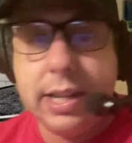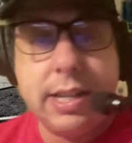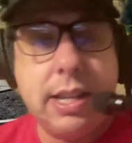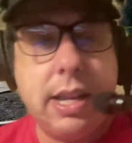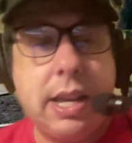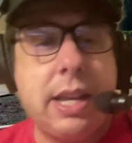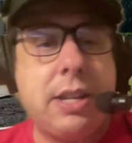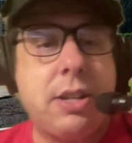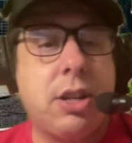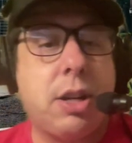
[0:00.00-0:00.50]

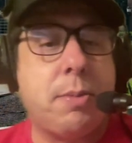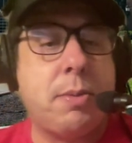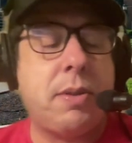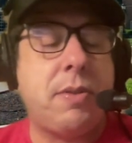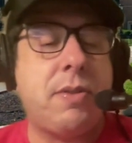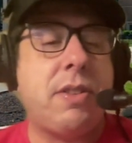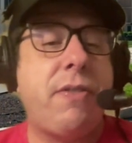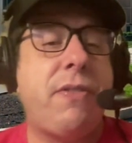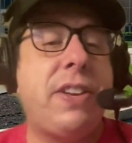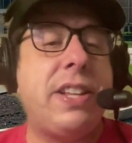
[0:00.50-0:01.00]
in terms
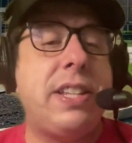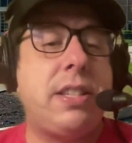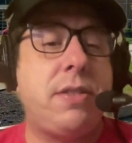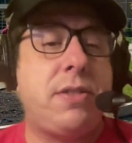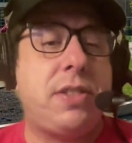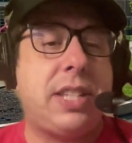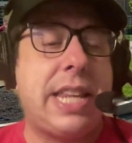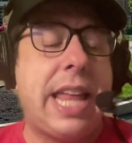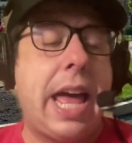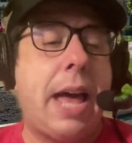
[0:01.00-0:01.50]
of defensive
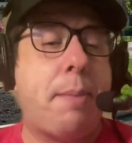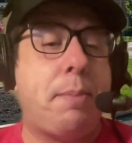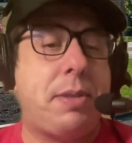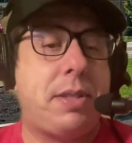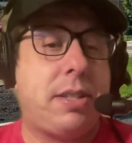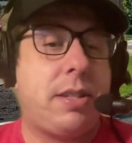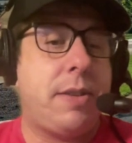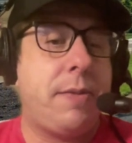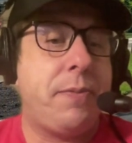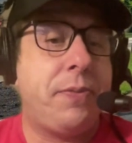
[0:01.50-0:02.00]

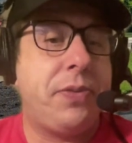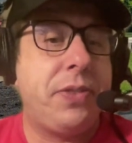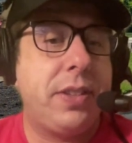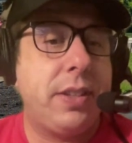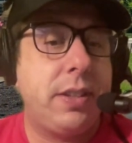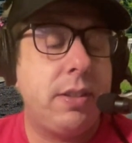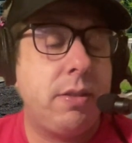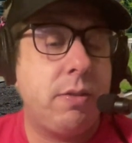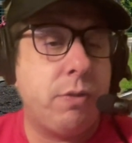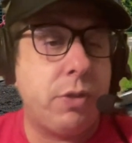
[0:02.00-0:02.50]
snaps
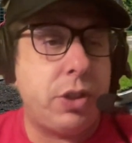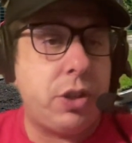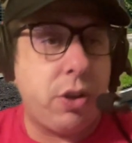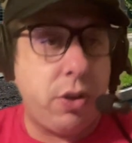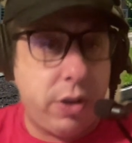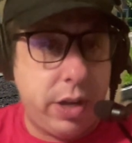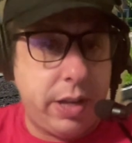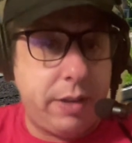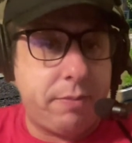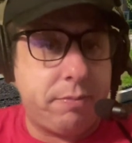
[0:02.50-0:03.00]

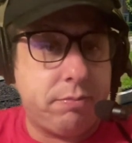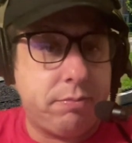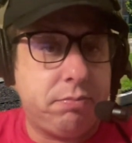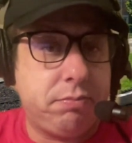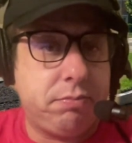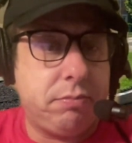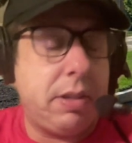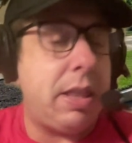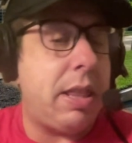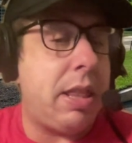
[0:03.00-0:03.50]
returning.
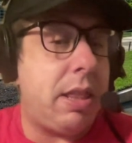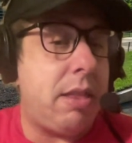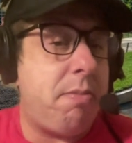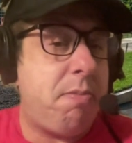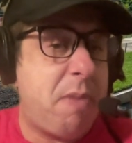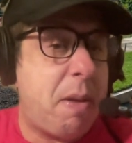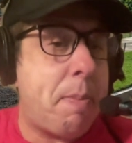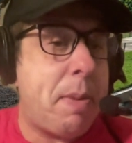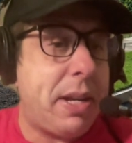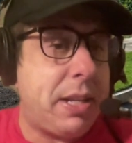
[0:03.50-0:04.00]

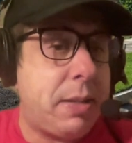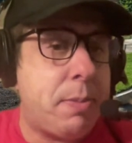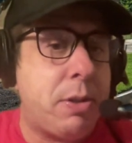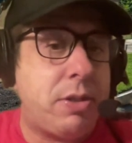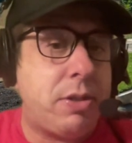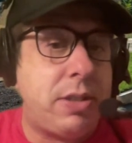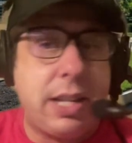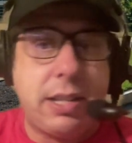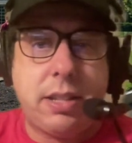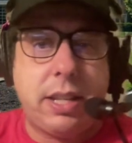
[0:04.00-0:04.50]
That makes
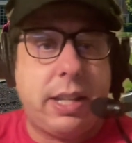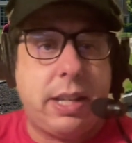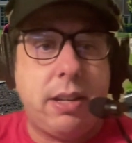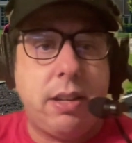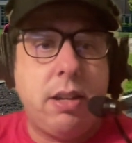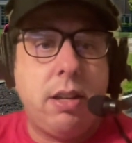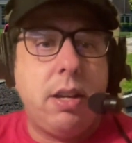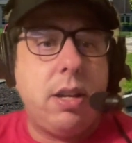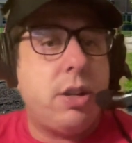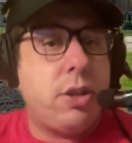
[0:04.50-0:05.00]
most sense. Like
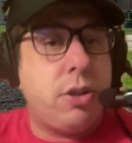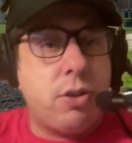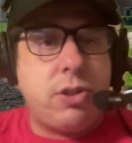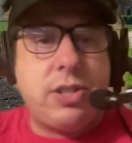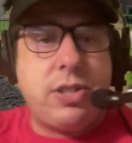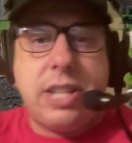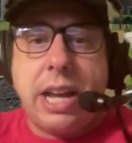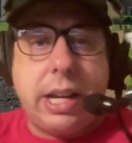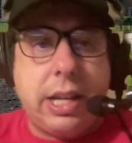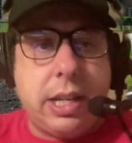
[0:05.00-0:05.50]
your
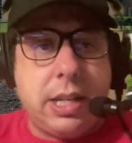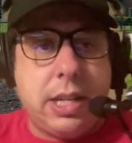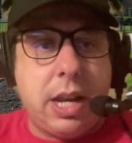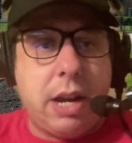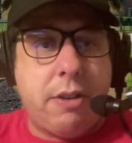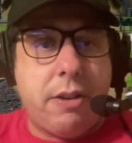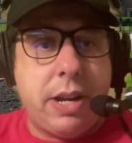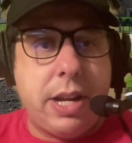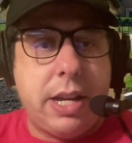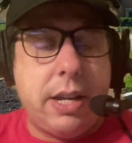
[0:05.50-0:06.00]

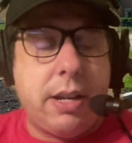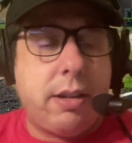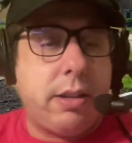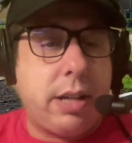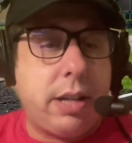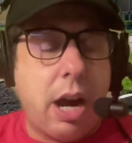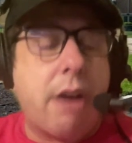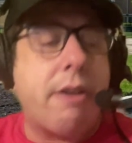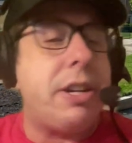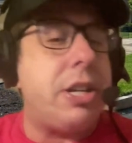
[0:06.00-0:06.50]
secondary,
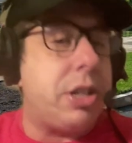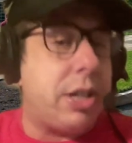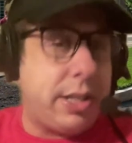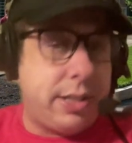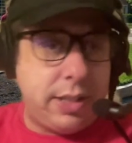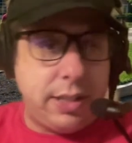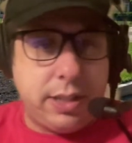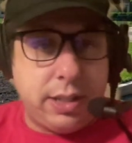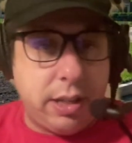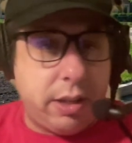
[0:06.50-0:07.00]
Kari
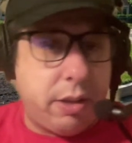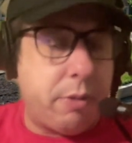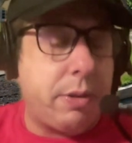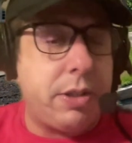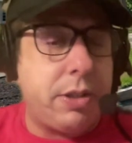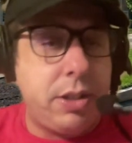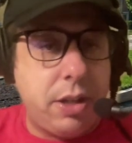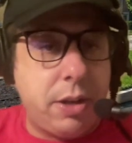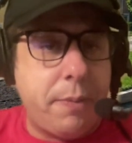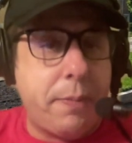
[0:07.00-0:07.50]
Johnson's another one
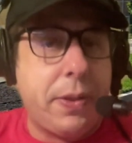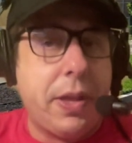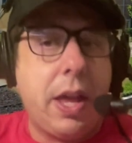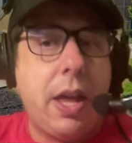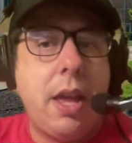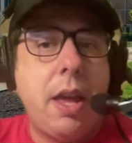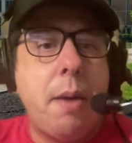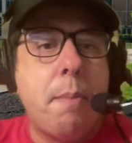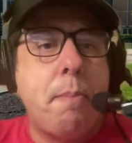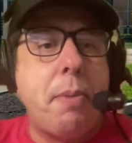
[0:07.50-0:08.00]
too,
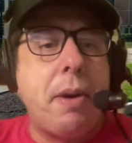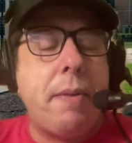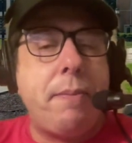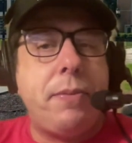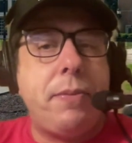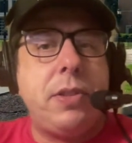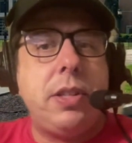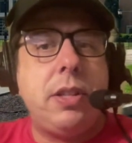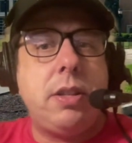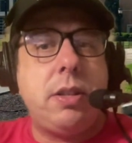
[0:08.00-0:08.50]
but
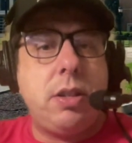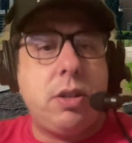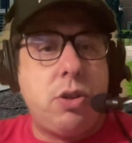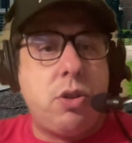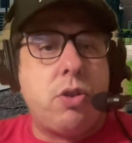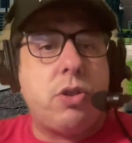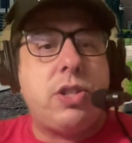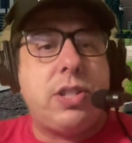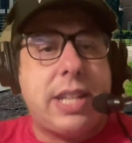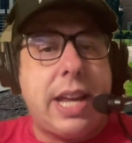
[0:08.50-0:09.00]

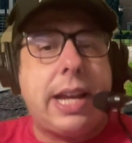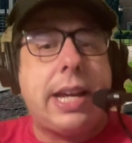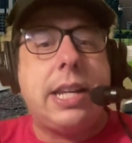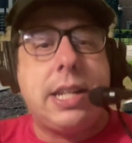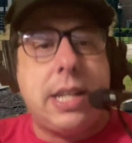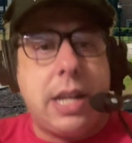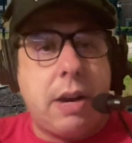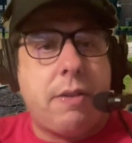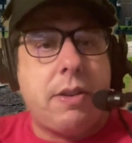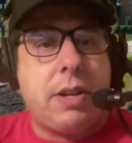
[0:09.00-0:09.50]
your
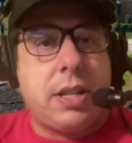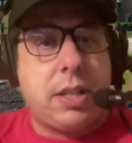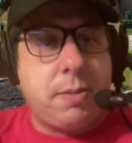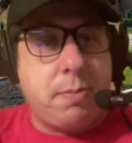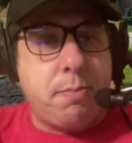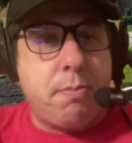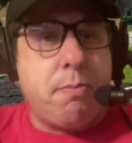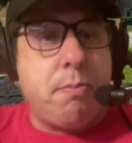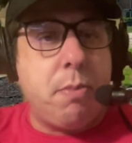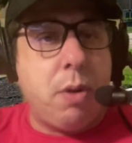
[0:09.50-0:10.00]
secondary is
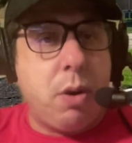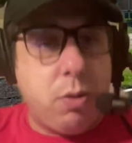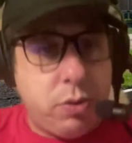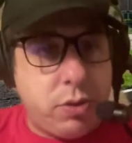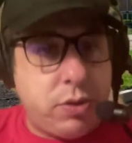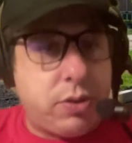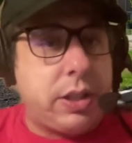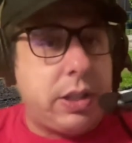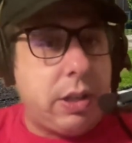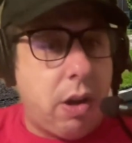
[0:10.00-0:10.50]

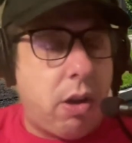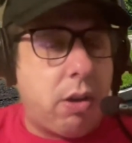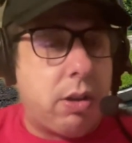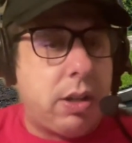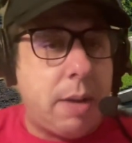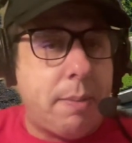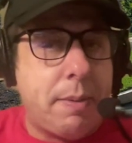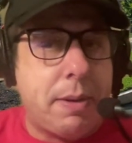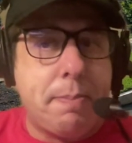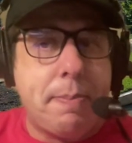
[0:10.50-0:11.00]
mostly all
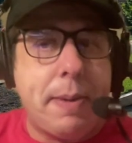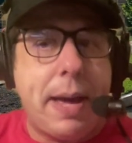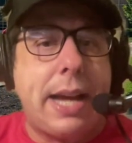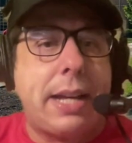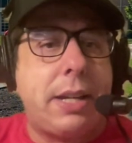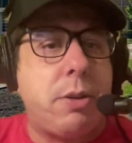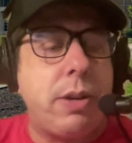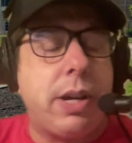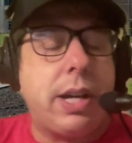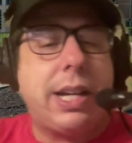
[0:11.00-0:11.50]
coming back.
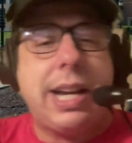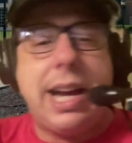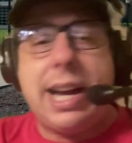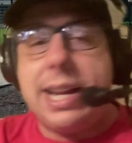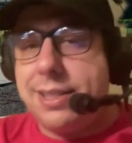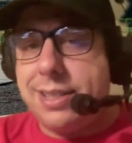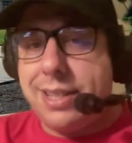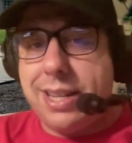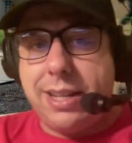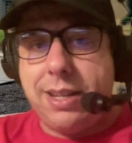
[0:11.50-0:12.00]
You got
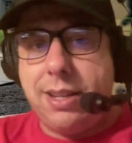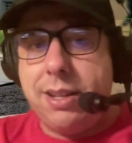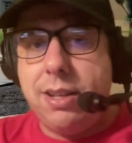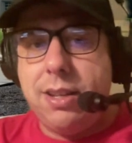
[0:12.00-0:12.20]
guys like